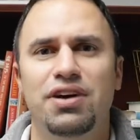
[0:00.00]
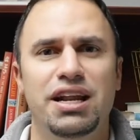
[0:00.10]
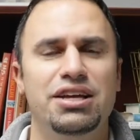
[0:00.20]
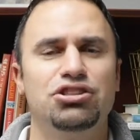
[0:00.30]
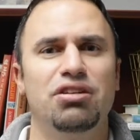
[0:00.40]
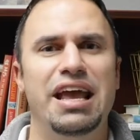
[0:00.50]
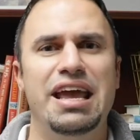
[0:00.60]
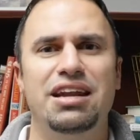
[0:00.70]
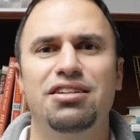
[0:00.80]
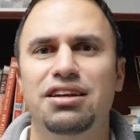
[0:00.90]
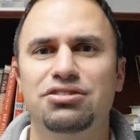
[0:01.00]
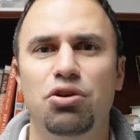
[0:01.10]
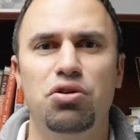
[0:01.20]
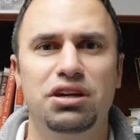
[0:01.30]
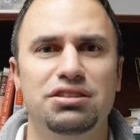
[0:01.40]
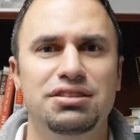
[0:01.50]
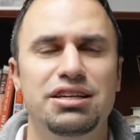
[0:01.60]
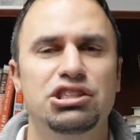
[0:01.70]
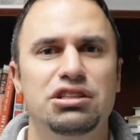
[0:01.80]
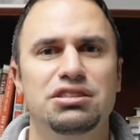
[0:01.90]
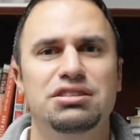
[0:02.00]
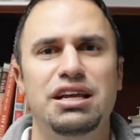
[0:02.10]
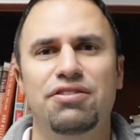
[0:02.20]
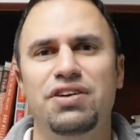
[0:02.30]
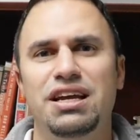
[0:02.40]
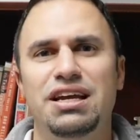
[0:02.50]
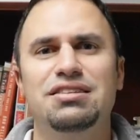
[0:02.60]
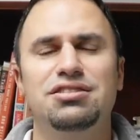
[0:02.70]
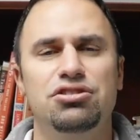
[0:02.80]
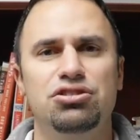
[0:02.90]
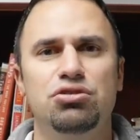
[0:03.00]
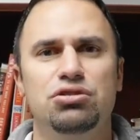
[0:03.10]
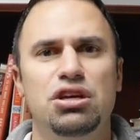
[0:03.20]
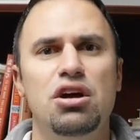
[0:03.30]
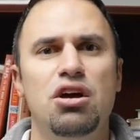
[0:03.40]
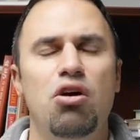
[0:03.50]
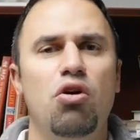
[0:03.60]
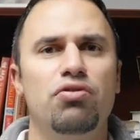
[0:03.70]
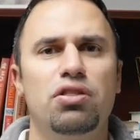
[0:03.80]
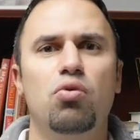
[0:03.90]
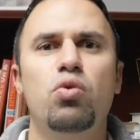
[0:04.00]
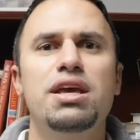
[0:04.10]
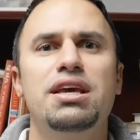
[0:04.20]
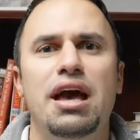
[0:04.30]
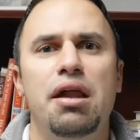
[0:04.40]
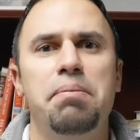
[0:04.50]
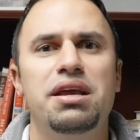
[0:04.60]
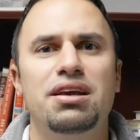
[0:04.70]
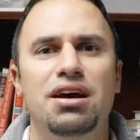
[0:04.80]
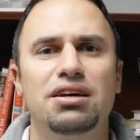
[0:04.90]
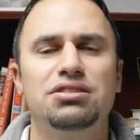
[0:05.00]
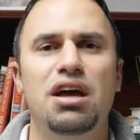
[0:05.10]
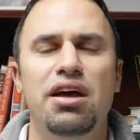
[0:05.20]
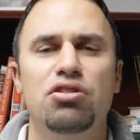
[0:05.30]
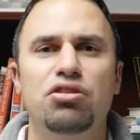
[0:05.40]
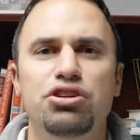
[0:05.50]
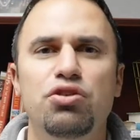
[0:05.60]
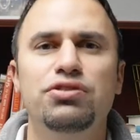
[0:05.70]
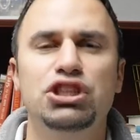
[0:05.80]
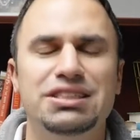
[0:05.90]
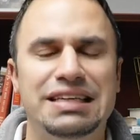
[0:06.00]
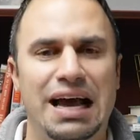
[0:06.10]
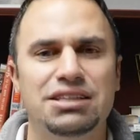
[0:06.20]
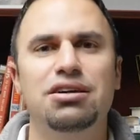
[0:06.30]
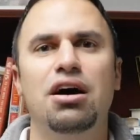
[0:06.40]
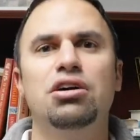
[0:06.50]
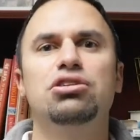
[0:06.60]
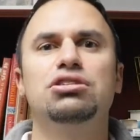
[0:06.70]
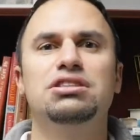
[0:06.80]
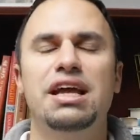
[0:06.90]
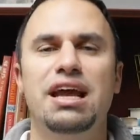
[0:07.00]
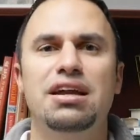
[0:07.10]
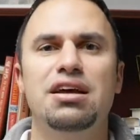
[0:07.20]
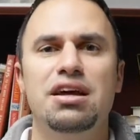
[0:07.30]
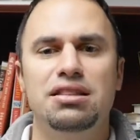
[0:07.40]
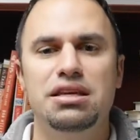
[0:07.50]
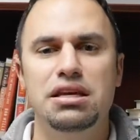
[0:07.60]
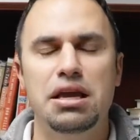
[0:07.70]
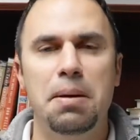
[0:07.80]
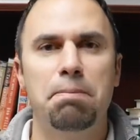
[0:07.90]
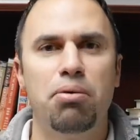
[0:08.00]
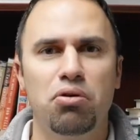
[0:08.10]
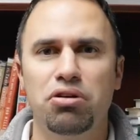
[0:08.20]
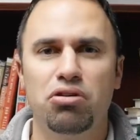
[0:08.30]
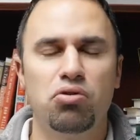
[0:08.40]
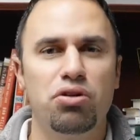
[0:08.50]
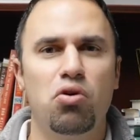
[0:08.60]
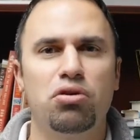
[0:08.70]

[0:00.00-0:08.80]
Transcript: Financial Analyst organization, the CFA Institute, over the weekend because you've just got to understand the important